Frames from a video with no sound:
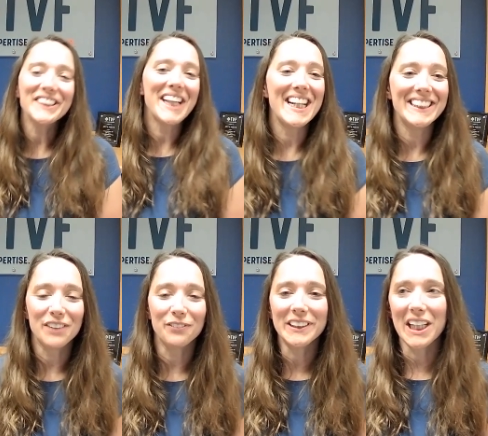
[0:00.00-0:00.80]
nice.
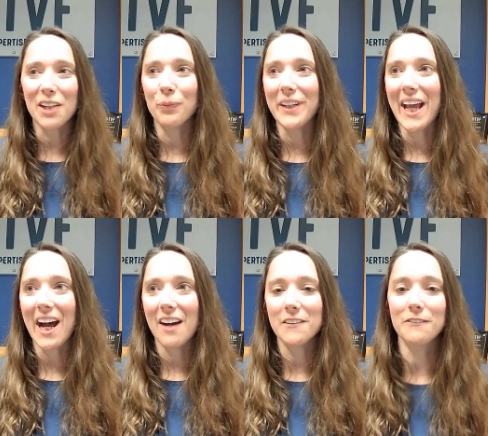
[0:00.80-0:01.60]
Every time we
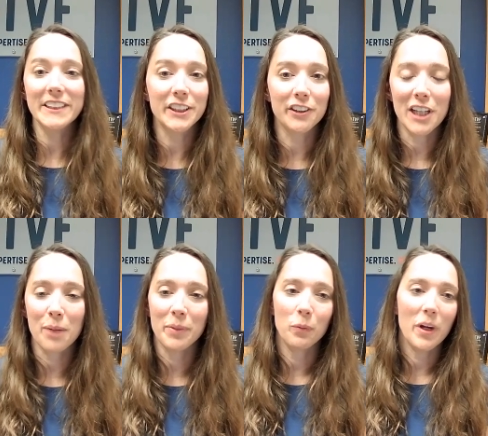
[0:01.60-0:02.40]
have a visitor
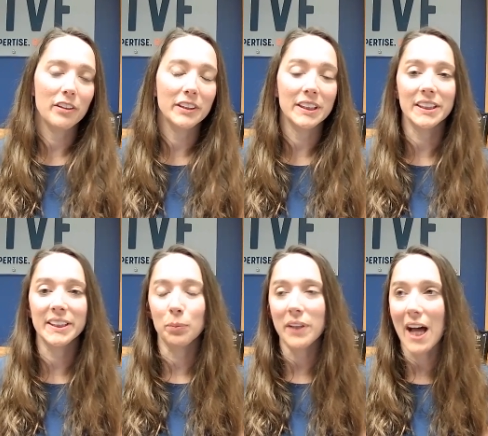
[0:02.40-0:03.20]
come in, whether it's a
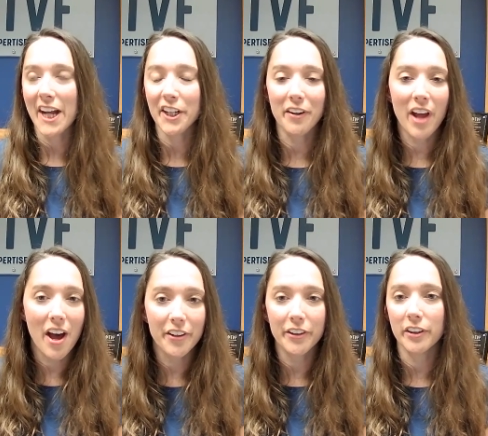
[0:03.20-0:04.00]
supplier, an
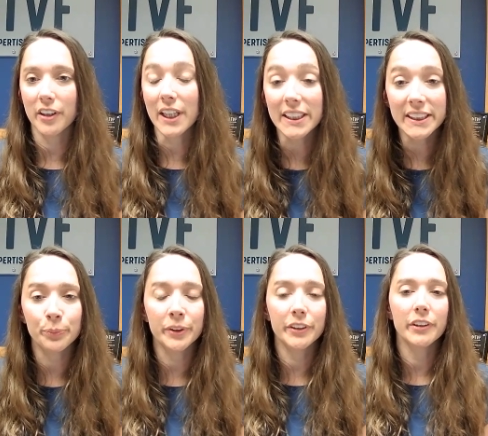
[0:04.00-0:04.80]
auditor, a
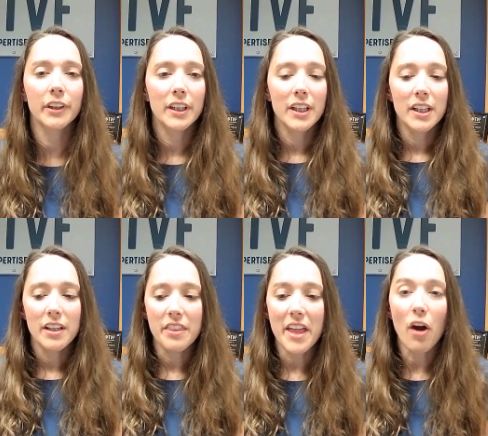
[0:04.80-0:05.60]
customer,
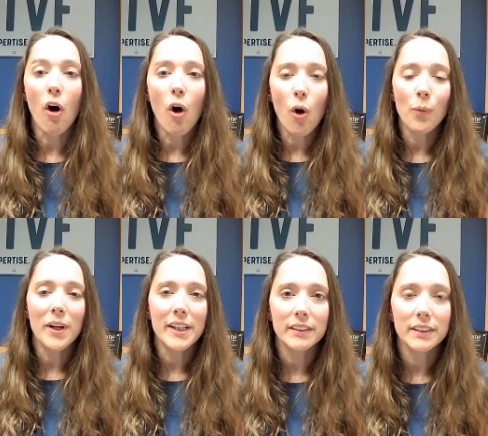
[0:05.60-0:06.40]
they
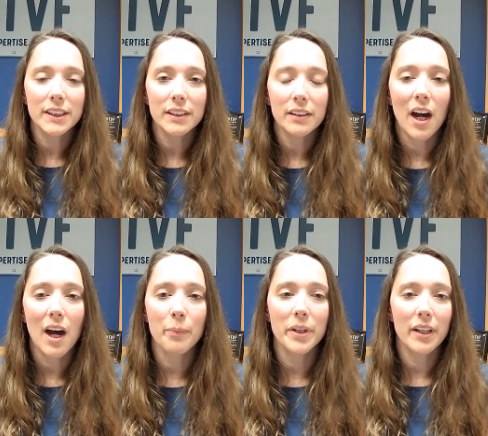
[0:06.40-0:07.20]
always
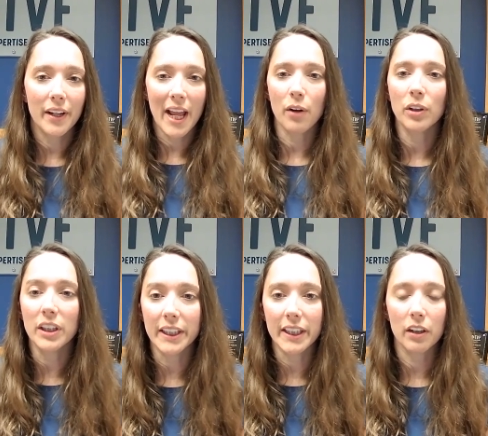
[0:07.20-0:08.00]
comment on how
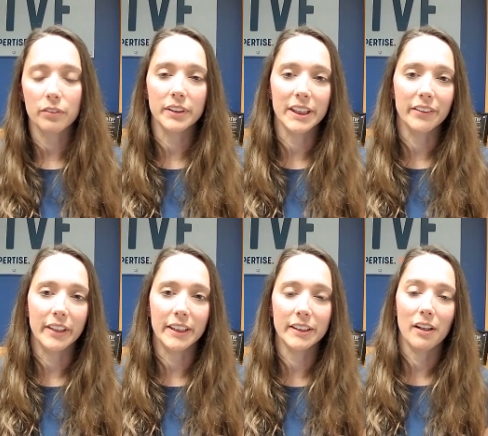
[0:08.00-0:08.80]
clean our
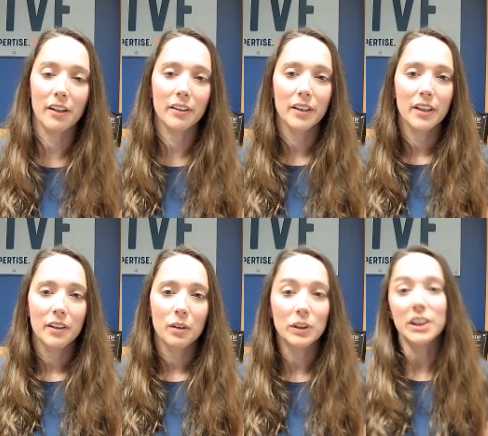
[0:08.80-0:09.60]
facilities are, which